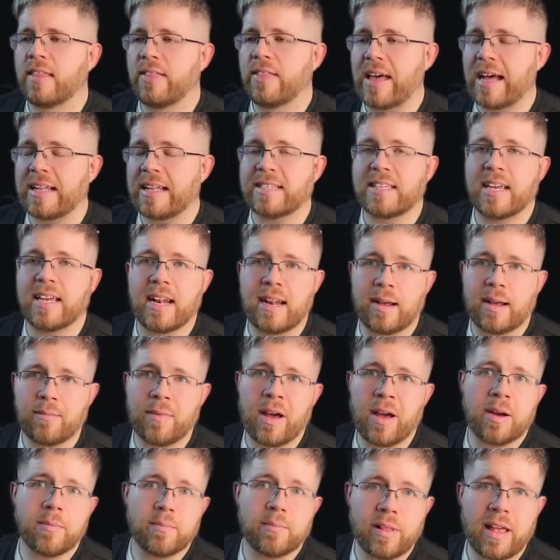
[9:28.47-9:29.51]
That said, I'm
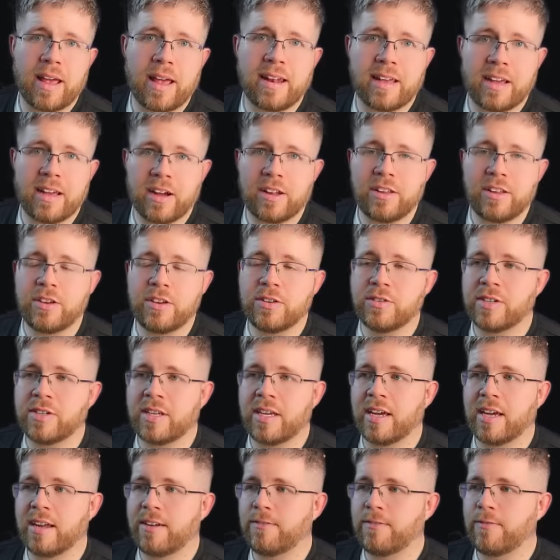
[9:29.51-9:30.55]
not planning on using
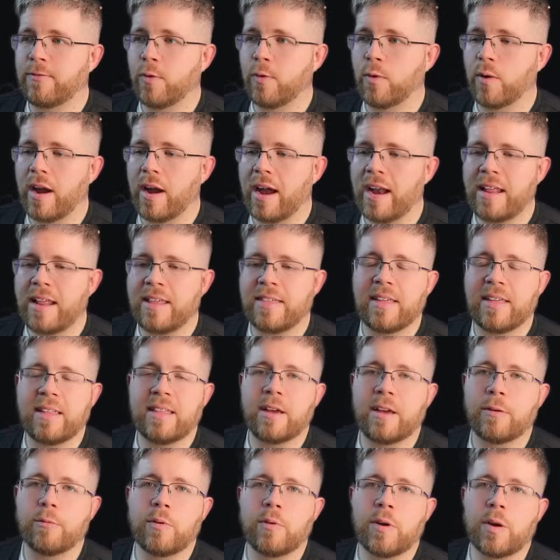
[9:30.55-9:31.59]
it for anything
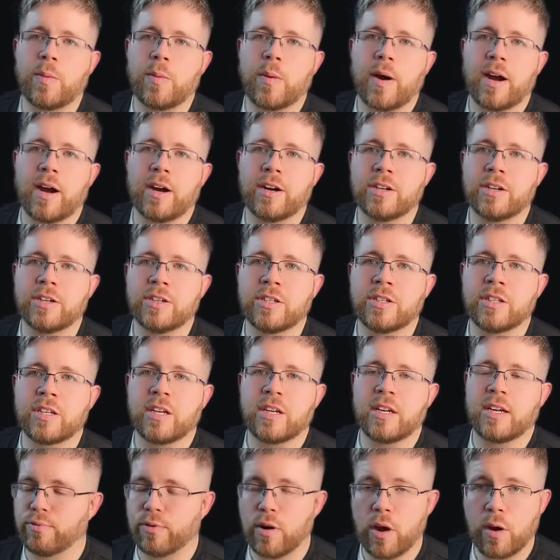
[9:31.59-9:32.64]
that requires
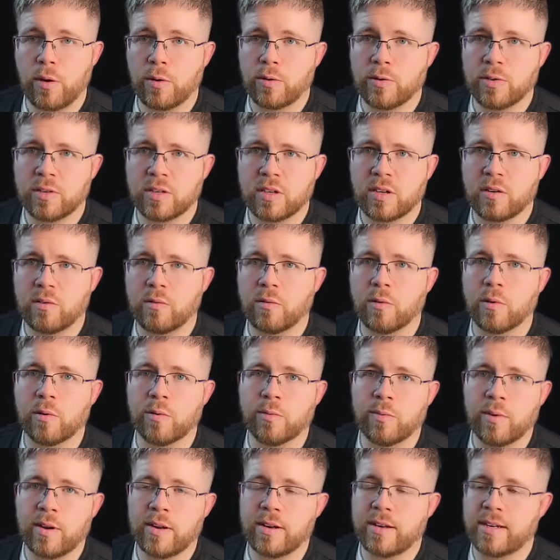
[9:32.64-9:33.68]
prose or
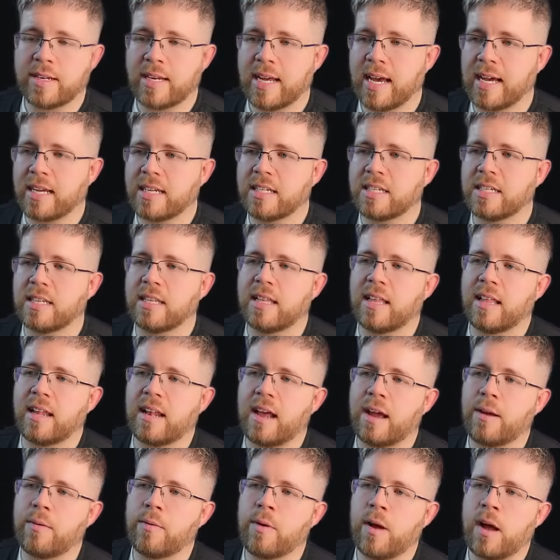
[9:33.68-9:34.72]
written text that
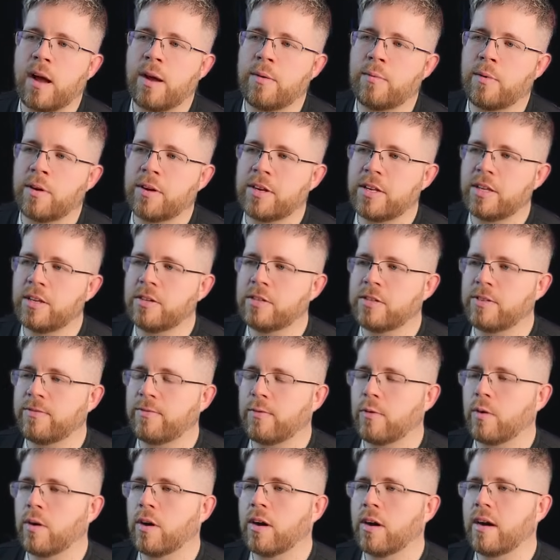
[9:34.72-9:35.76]
I, I want to use it
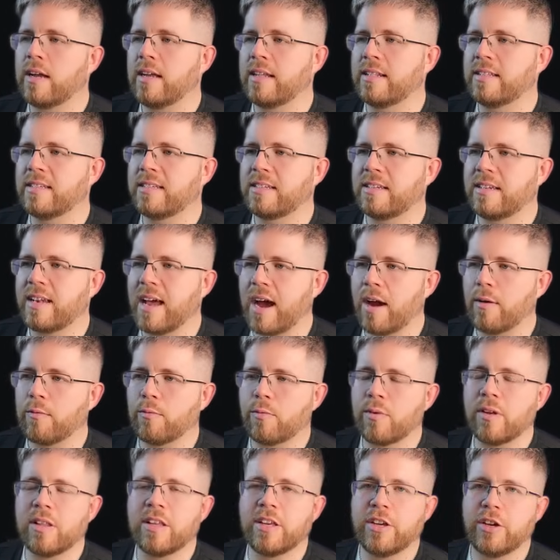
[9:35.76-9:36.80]
for. It's not
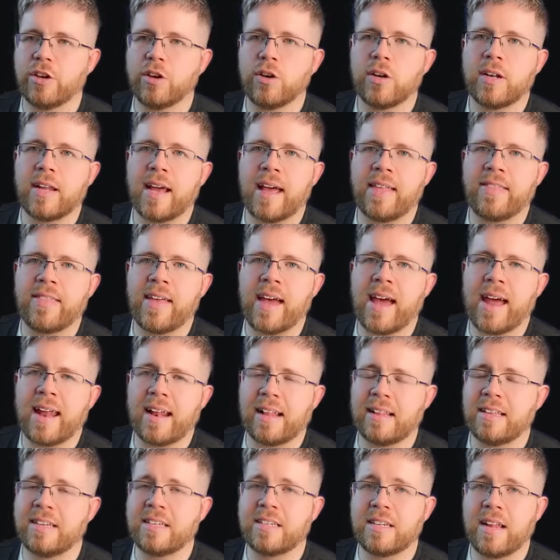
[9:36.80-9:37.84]
really good at that,
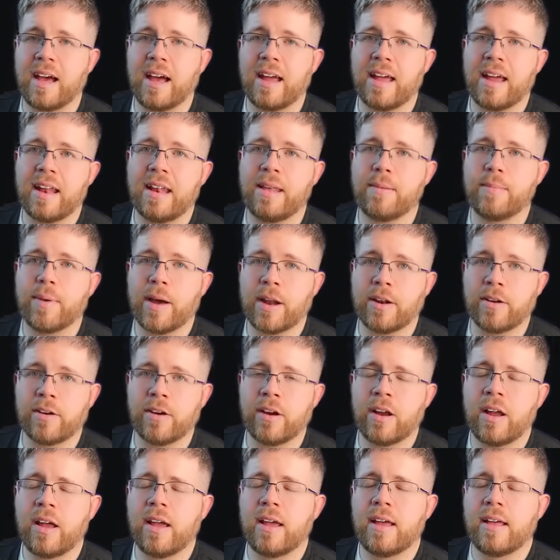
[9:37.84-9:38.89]
at least not any
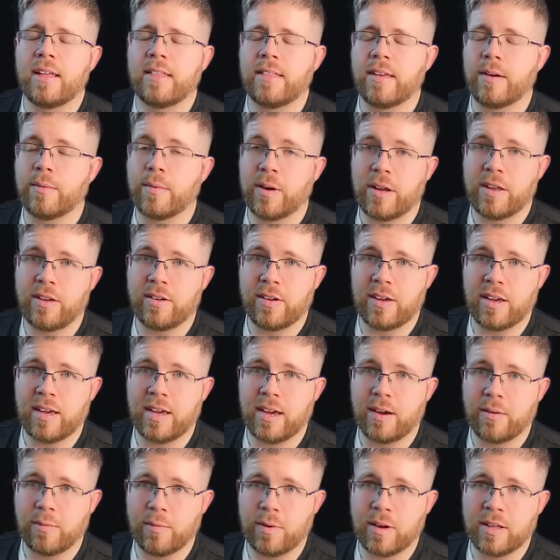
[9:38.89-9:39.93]
better than what you can
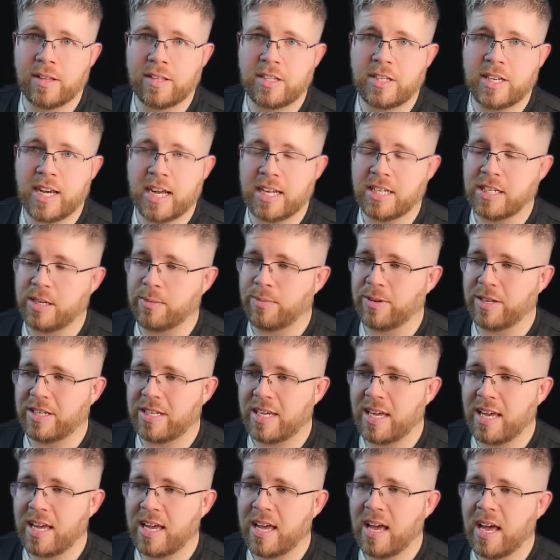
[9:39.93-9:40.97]
get with
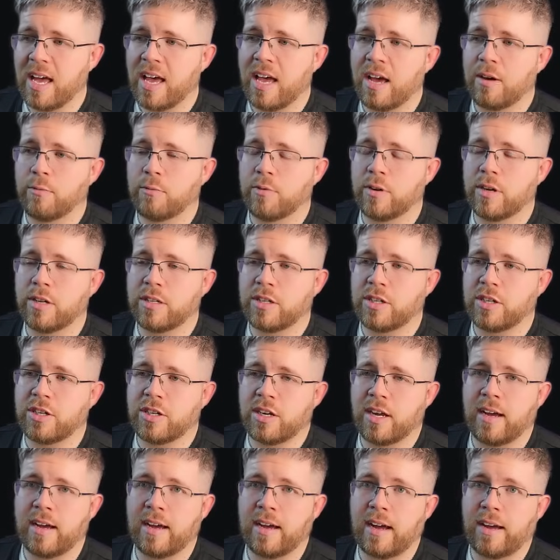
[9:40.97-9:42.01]
ChatGPT, which
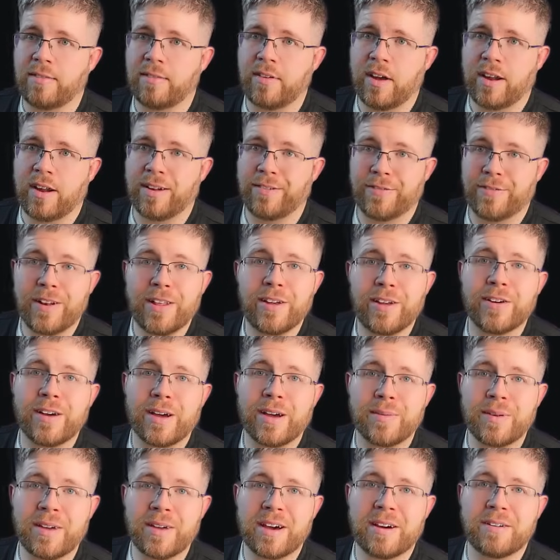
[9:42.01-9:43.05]
uh, I've got a video
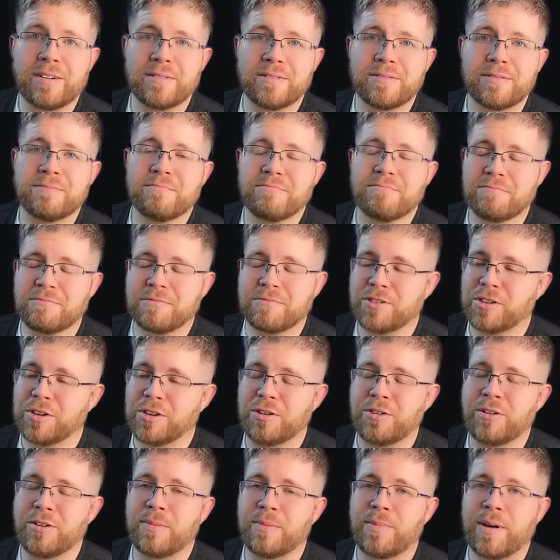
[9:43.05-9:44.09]
coming out
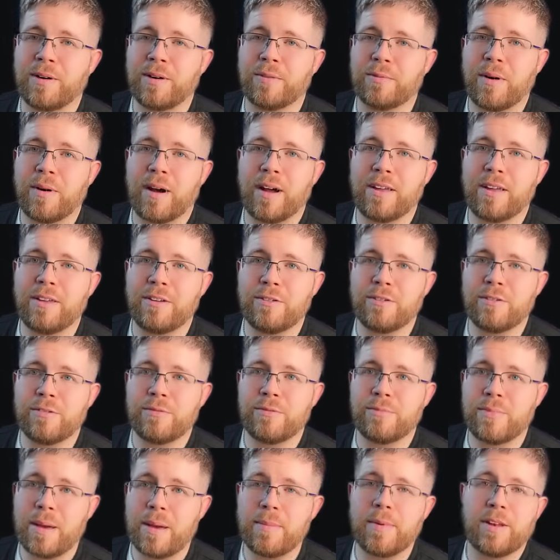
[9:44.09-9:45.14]
soon about why you
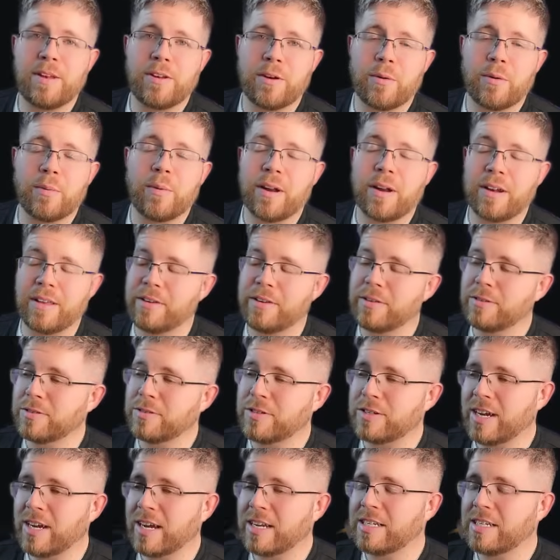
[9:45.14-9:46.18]
maybe don't want to use
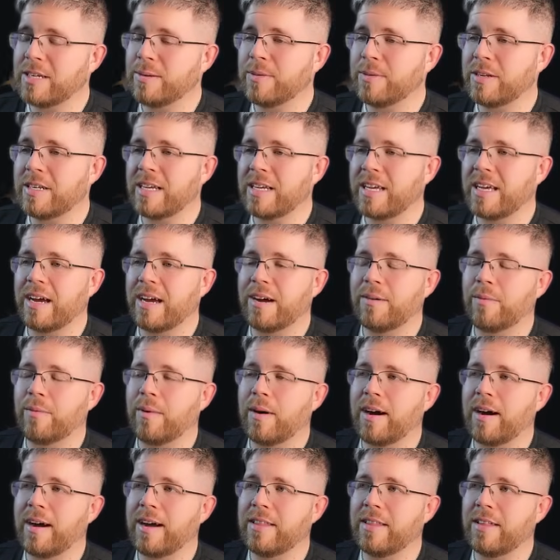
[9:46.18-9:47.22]
ChatGPT and
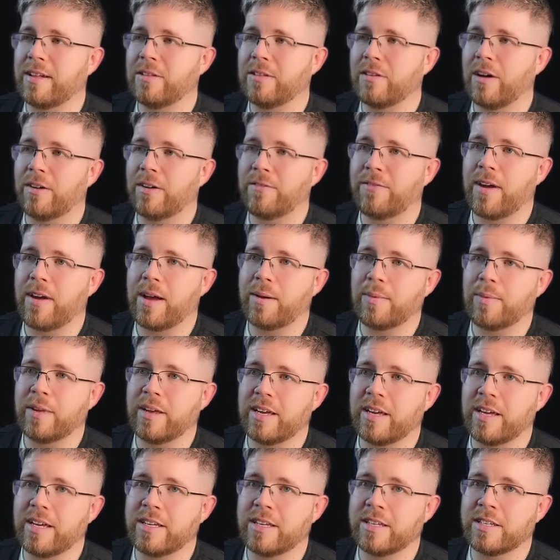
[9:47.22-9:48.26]
why the Claude
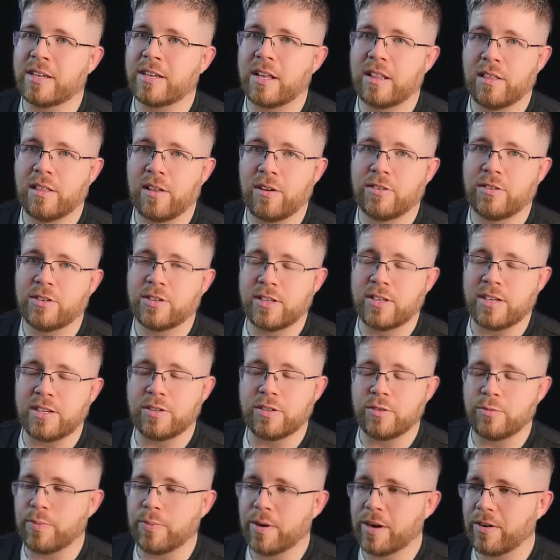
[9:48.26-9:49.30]
family is largely
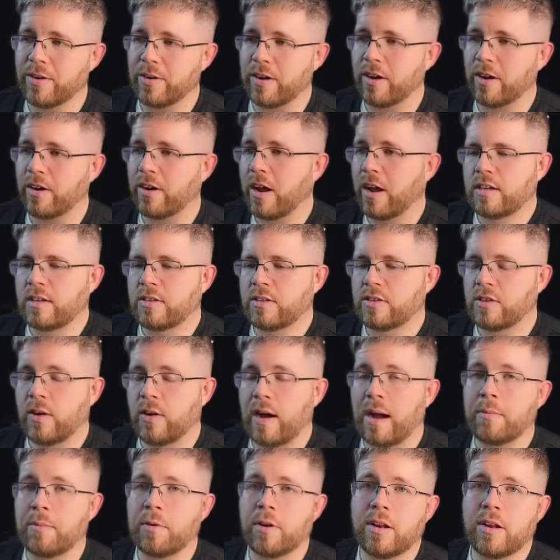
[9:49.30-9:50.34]
superior. So
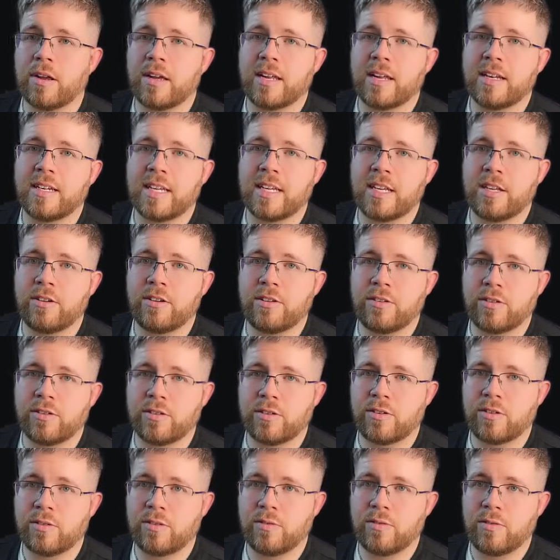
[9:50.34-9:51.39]
I'm going to continue
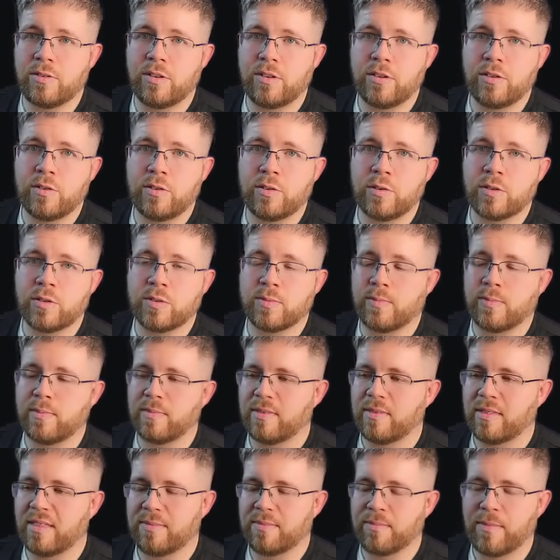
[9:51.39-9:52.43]
to use
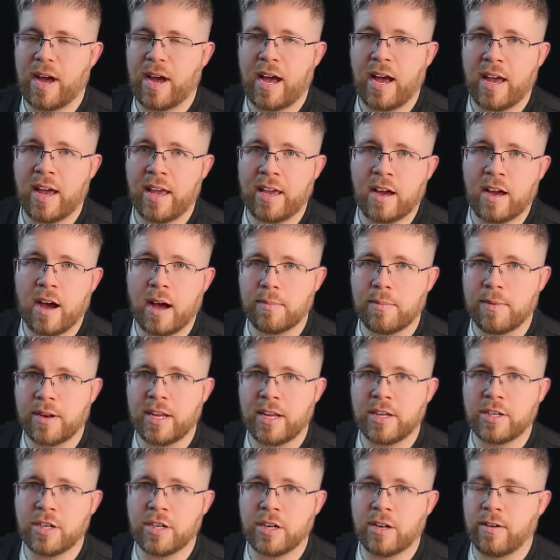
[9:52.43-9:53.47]
my
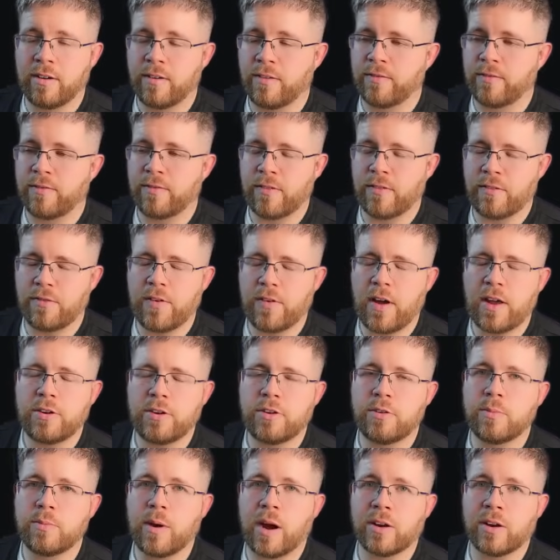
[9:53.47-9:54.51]
combination of
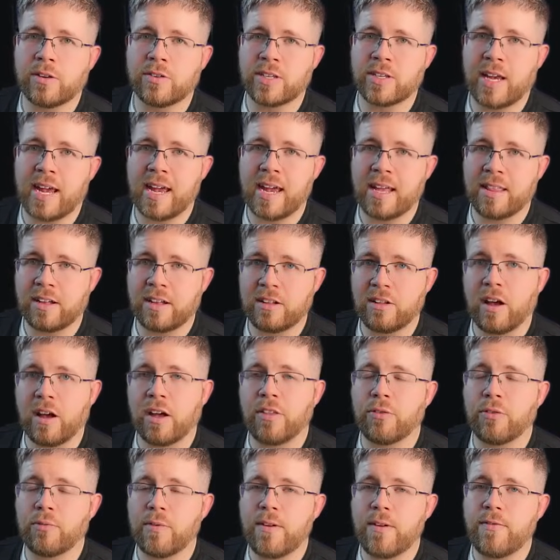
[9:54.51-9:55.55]
fine-tuned models and the
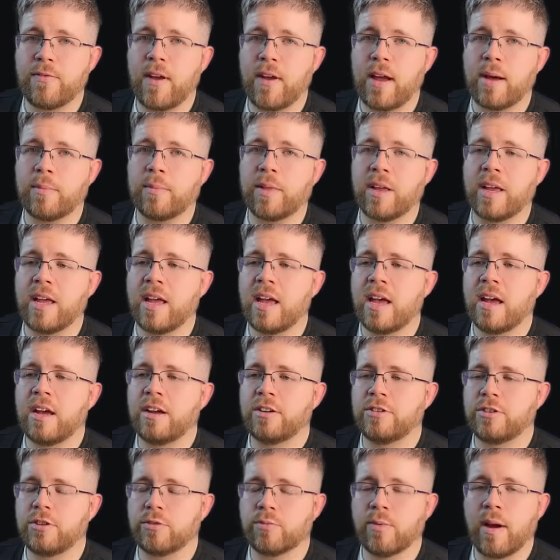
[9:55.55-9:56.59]
Claude 3 family
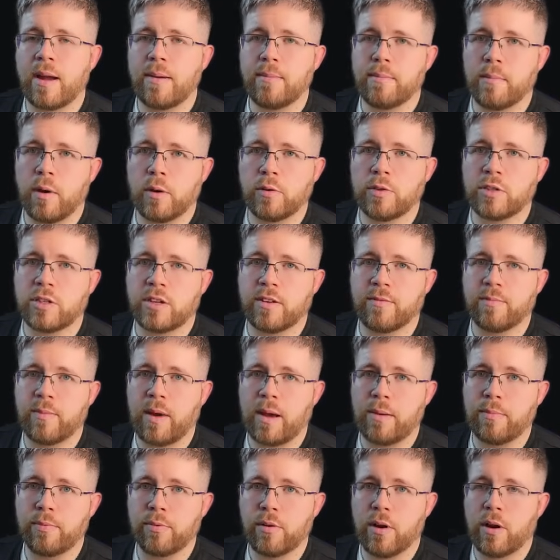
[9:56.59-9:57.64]
to write most of
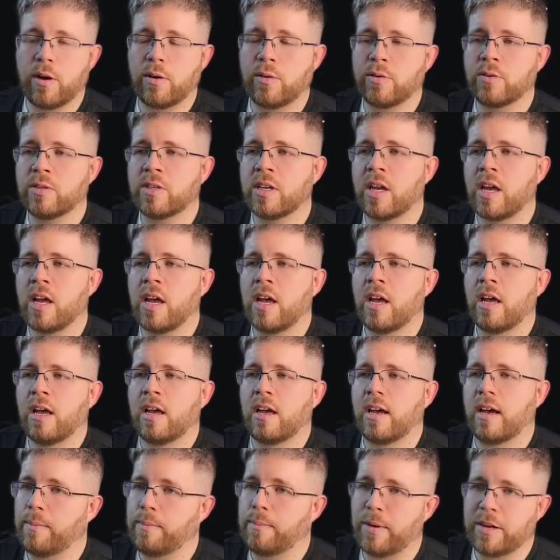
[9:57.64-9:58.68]
my prose
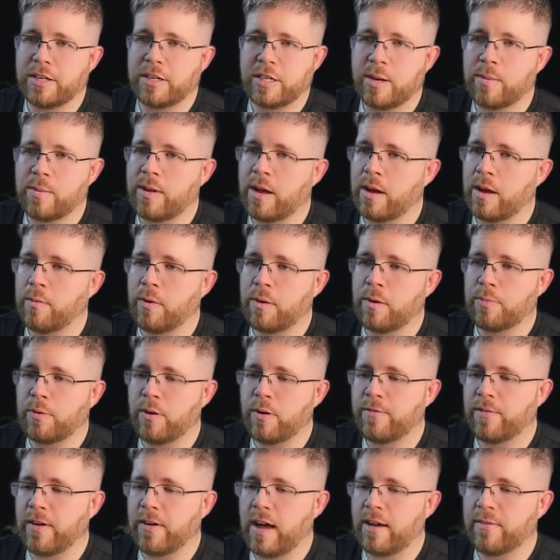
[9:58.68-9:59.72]
but Gemini
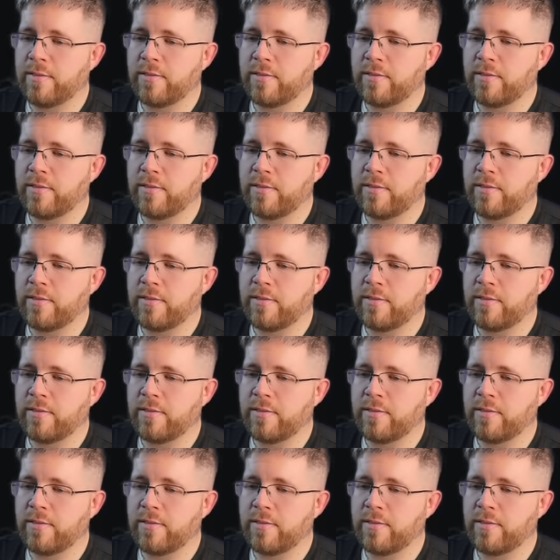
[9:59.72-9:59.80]
1.5